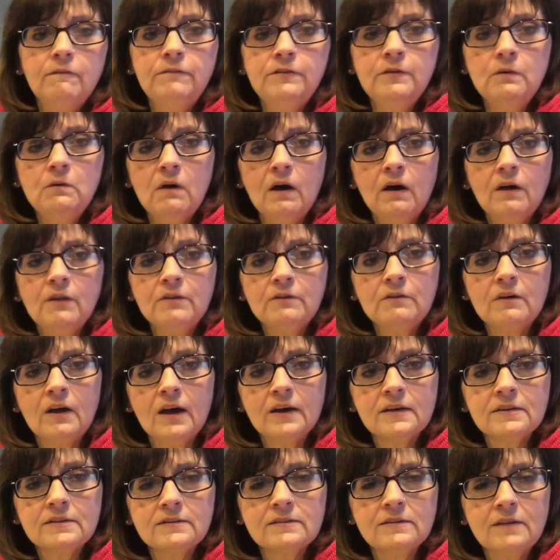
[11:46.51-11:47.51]
few other
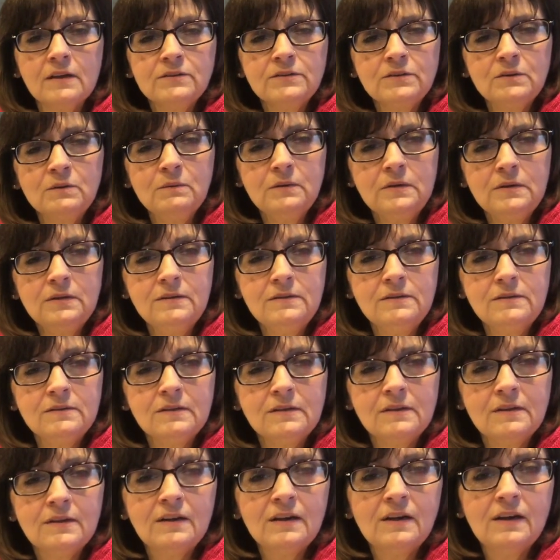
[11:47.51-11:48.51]

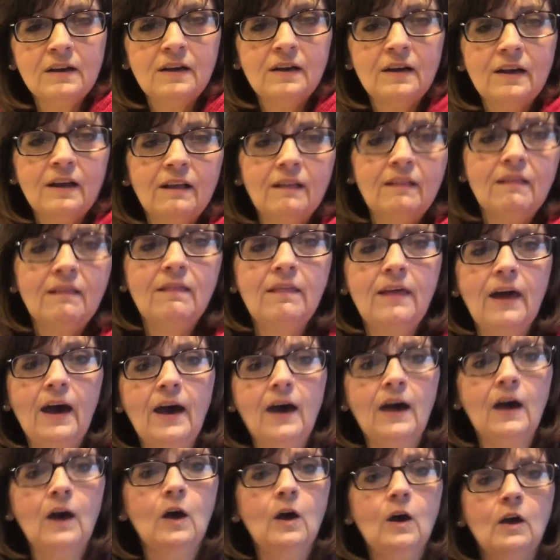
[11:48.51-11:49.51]
accessories
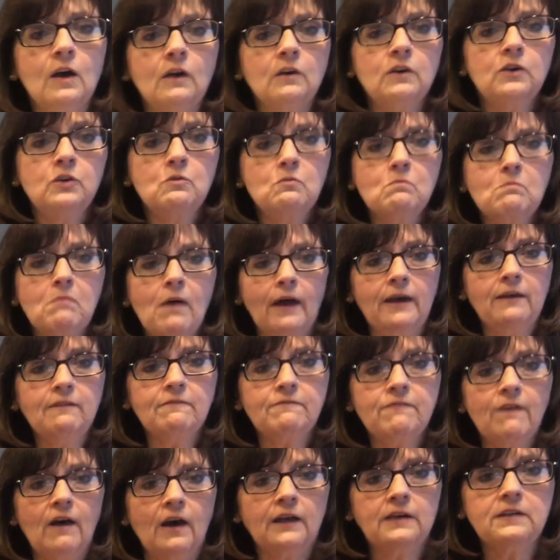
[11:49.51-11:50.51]
that you might
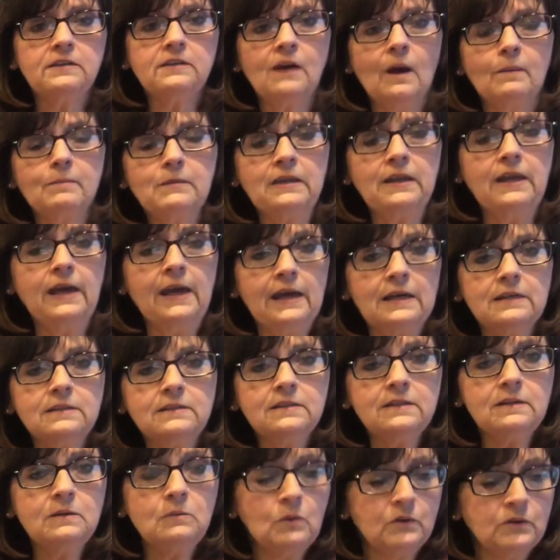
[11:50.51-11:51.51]
find come in
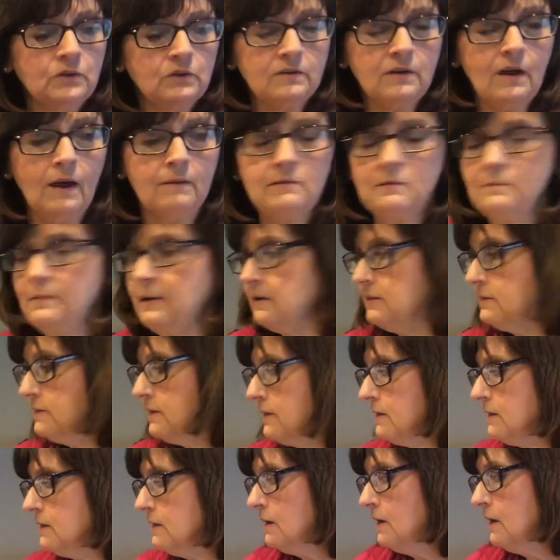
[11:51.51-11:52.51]
handy when you're diamond
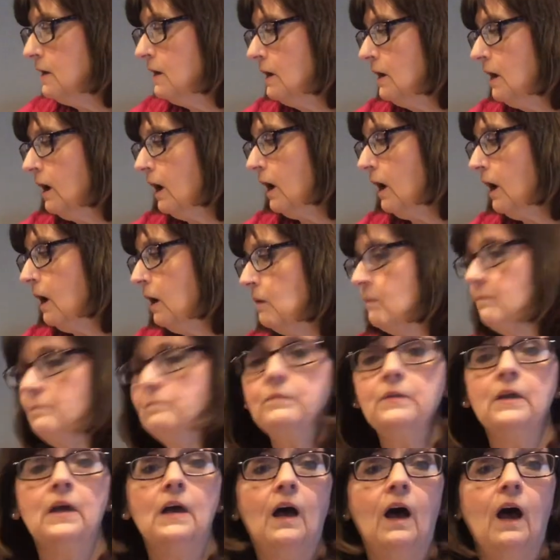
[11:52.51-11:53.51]
painting.
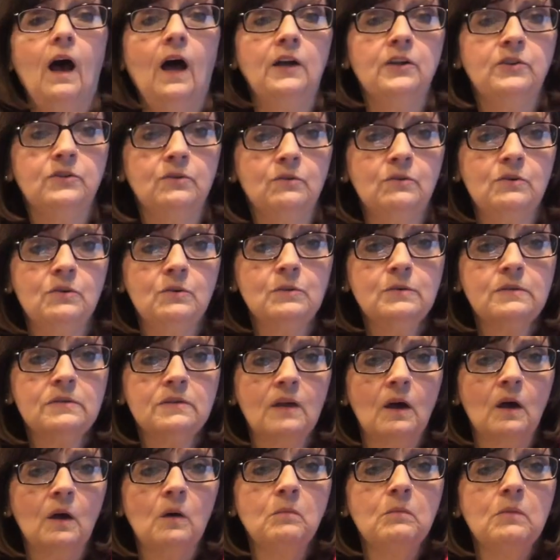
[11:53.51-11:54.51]
I do use
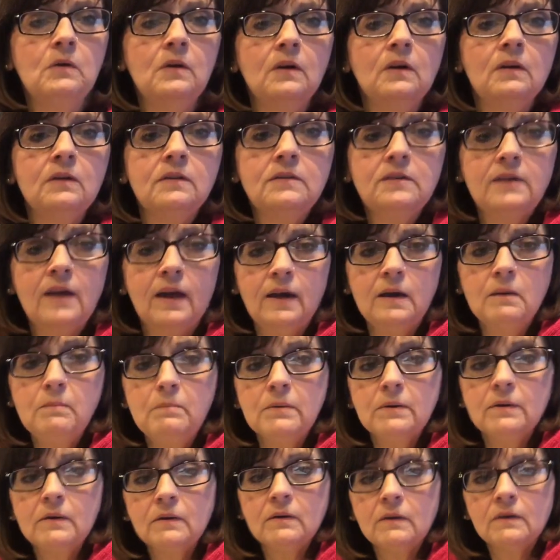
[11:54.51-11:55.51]
some
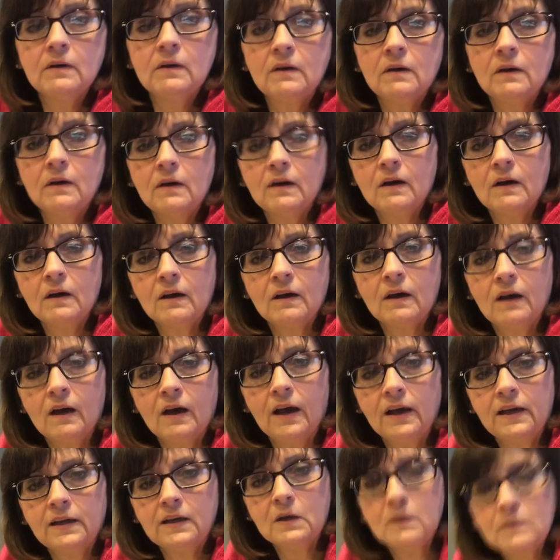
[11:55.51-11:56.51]
tape.
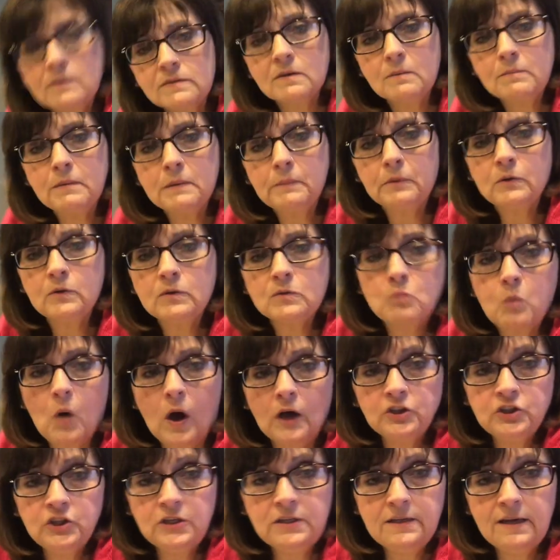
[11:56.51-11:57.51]
I know some people use
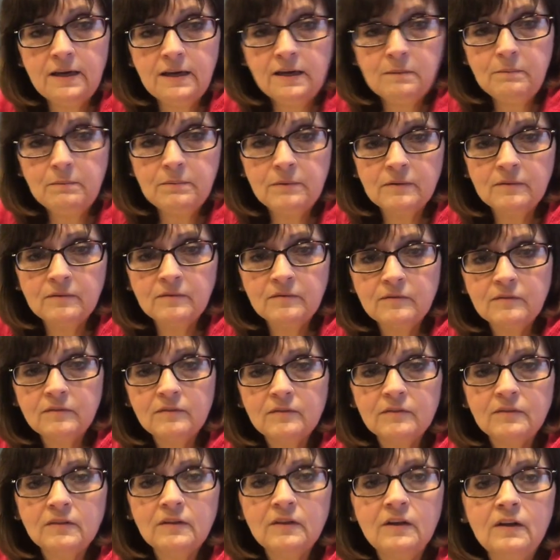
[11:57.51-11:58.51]
washi tape.
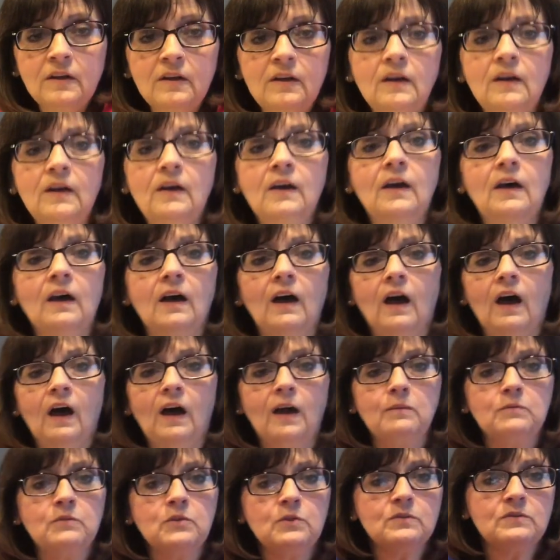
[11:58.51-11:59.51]

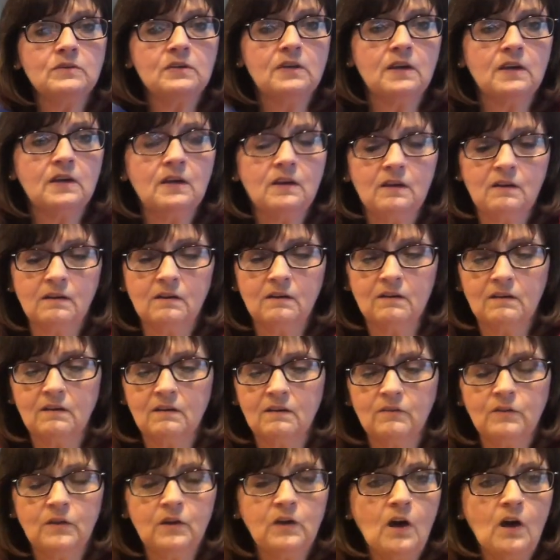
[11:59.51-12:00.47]
I'm using the